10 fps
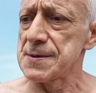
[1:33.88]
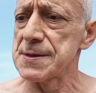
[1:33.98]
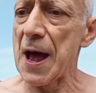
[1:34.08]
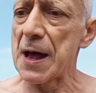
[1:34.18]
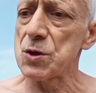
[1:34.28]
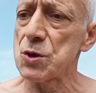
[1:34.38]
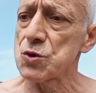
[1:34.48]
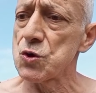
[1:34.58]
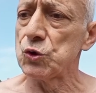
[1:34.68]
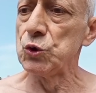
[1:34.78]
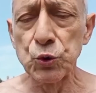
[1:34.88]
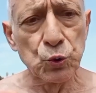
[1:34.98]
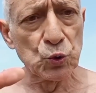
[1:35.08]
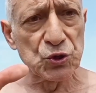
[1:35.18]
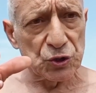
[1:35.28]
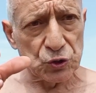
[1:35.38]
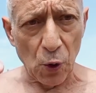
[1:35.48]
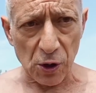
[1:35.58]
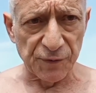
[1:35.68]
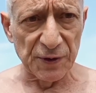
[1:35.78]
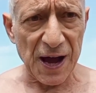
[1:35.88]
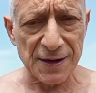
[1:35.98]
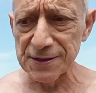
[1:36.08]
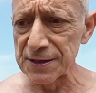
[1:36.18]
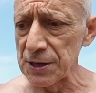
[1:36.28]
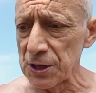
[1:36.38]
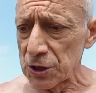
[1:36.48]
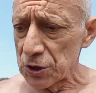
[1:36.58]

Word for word: that you lose torque velocity,